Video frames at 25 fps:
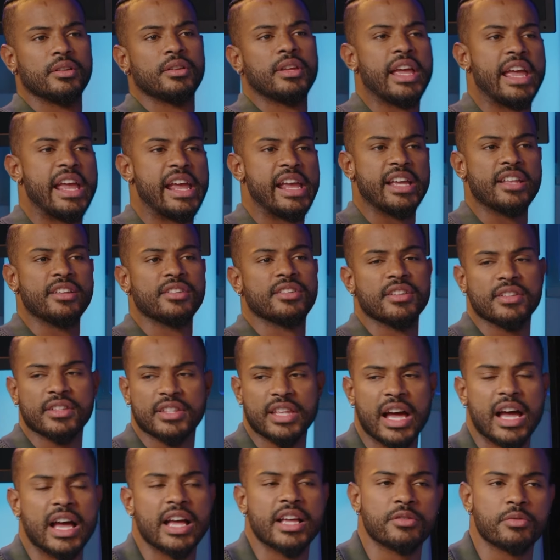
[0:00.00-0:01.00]
hands and
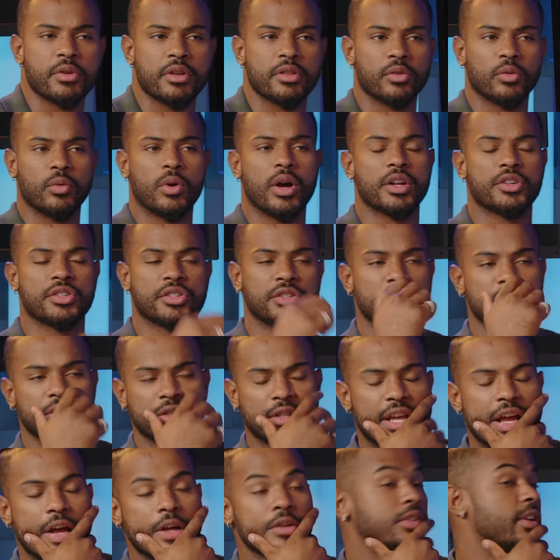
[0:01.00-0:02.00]
thighs mm-hmm. while they're watching on the
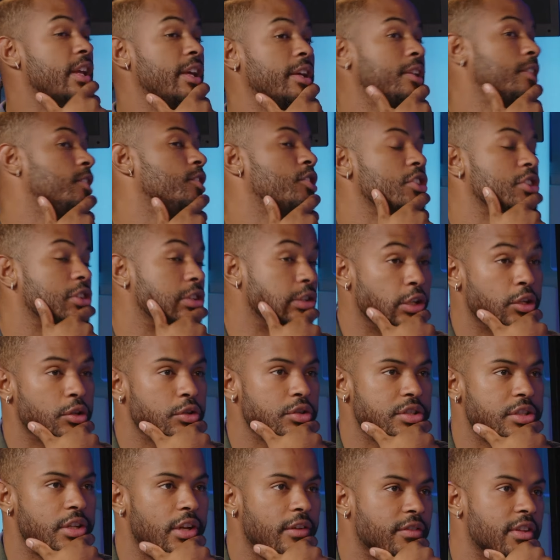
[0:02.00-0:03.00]
couch? Like, mm-hmm. just little
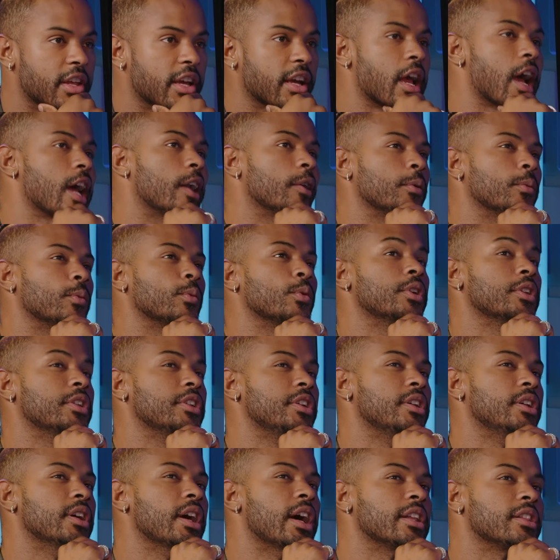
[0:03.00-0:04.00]
stuff that kind of mm-hmm.
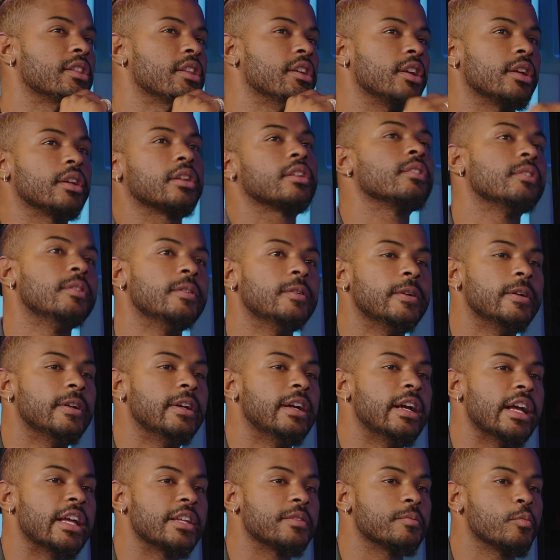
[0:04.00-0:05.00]
really, I think,
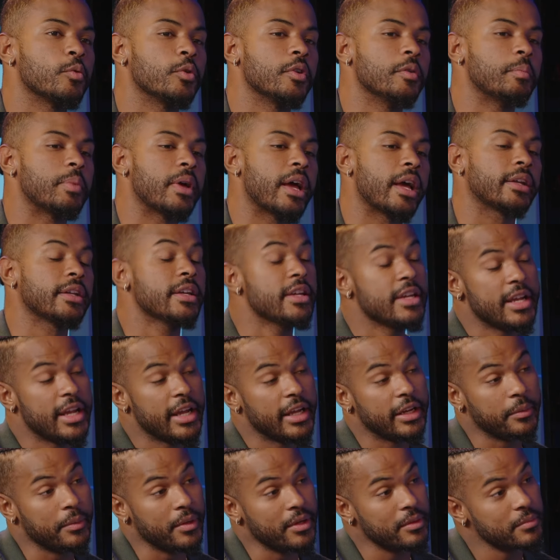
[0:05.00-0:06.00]
has more impact.
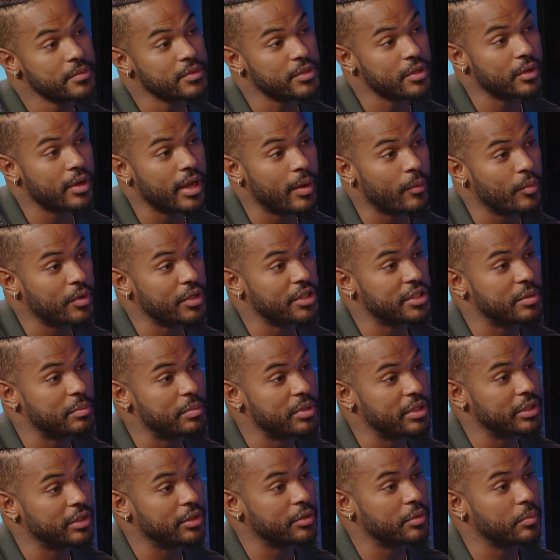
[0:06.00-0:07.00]
Anyway, mm. so I wanted to
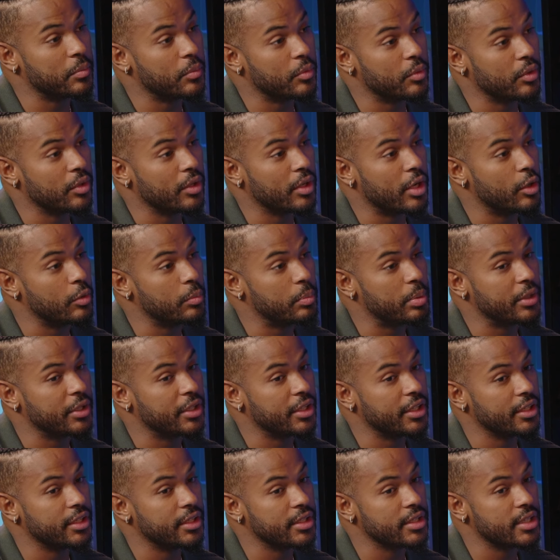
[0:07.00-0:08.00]
be a little more open
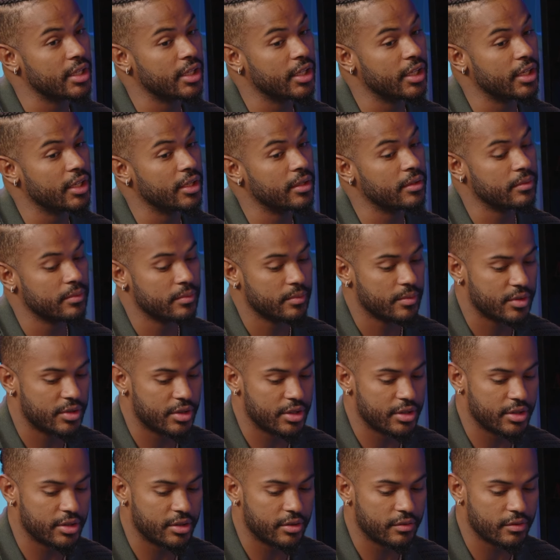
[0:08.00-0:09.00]
and uh,
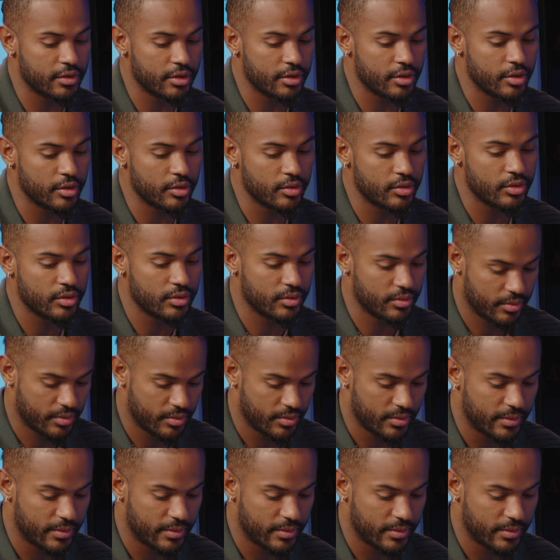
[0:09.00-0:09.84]
sensitive to those.